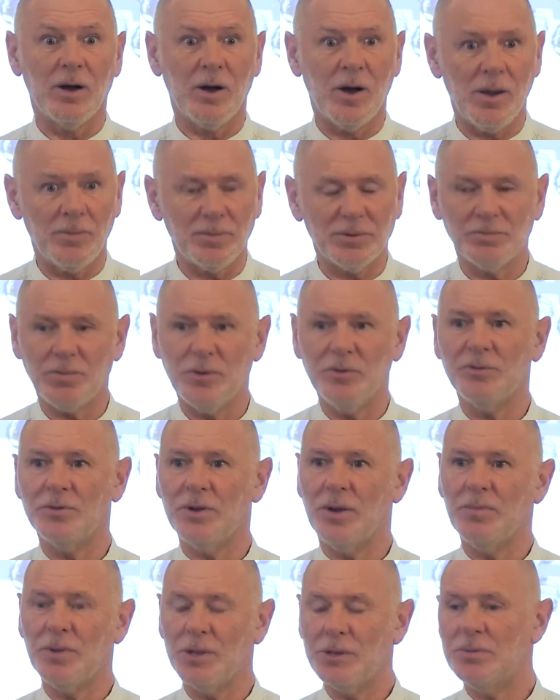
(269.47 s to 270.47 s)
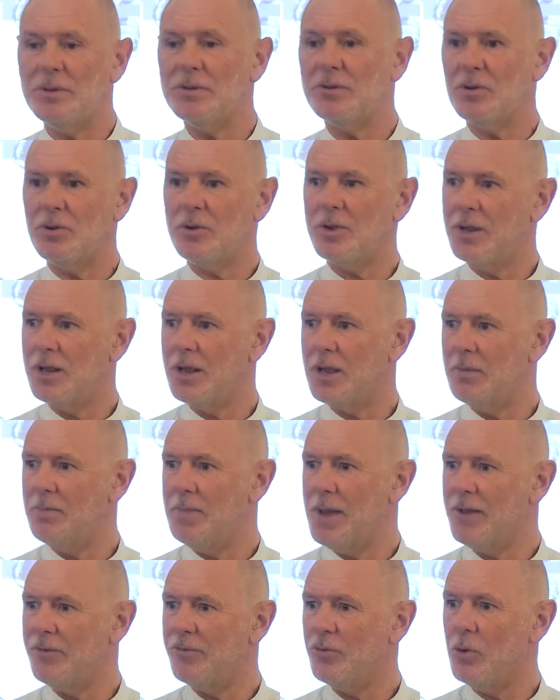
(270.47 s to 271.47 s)
I'm supposed to be talking a
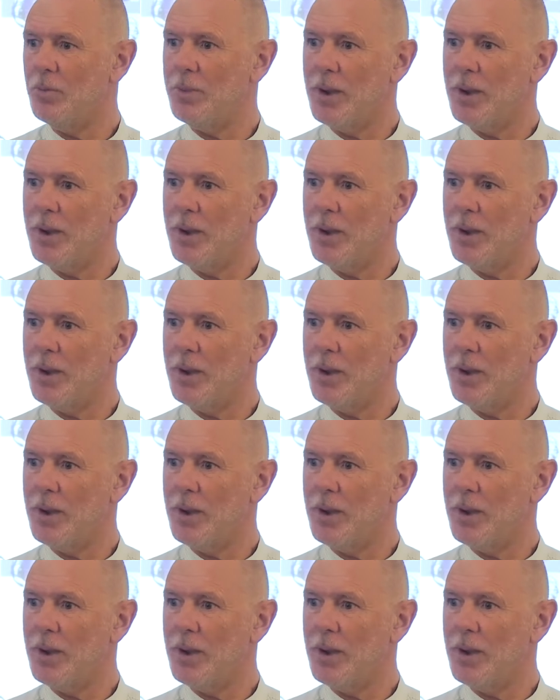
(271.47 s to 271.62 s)
metaphor